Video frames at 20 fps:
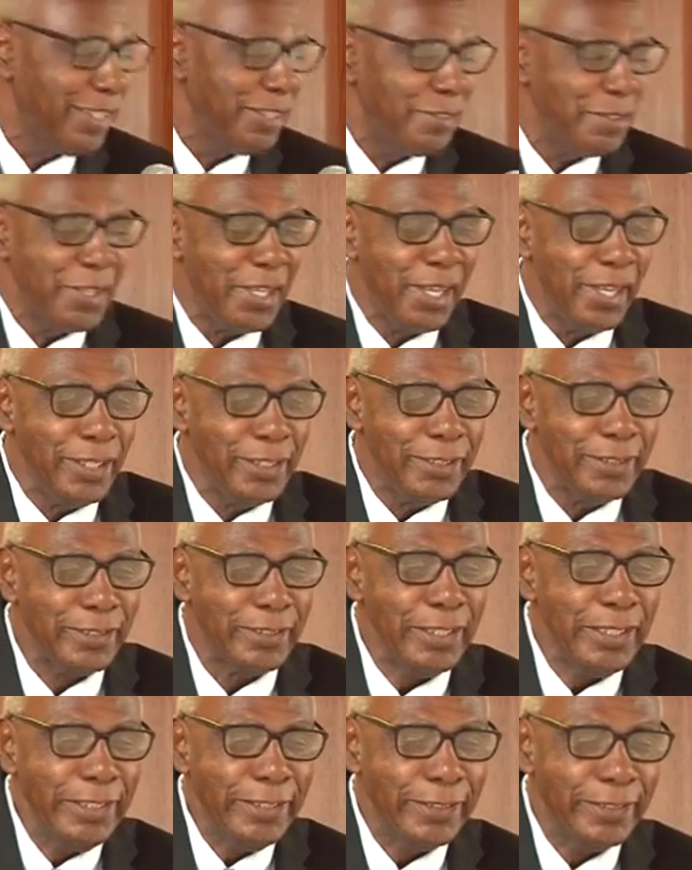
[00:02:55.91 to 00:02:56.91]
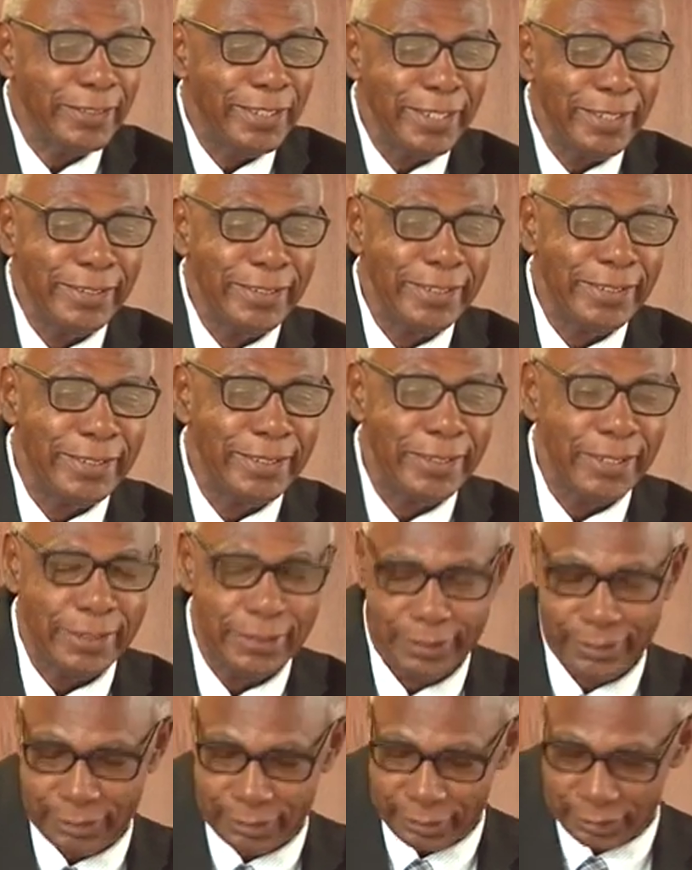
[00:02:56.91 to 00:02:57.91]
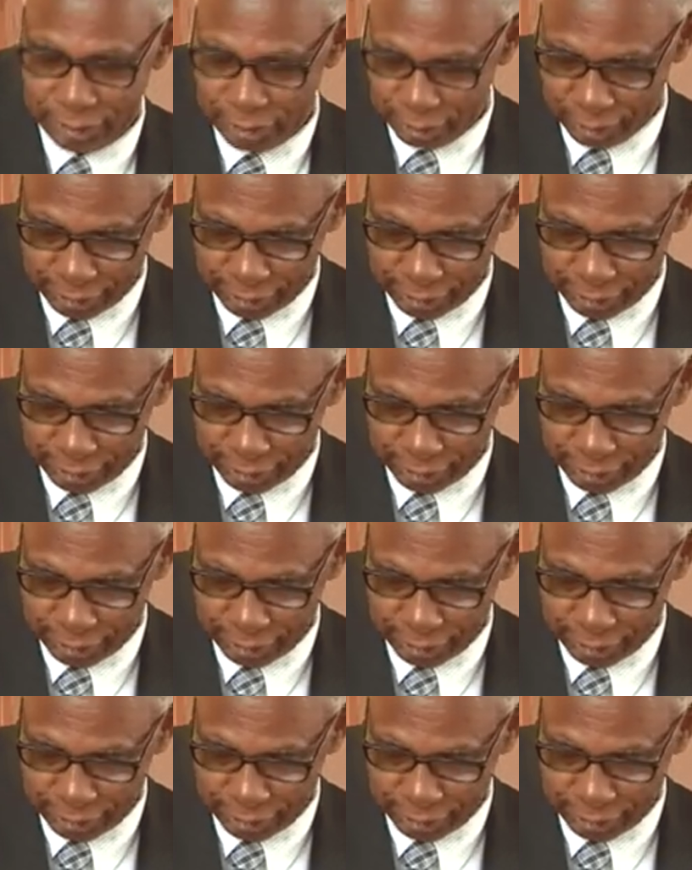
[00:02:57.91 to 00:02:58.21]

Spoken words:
They ceased and desist.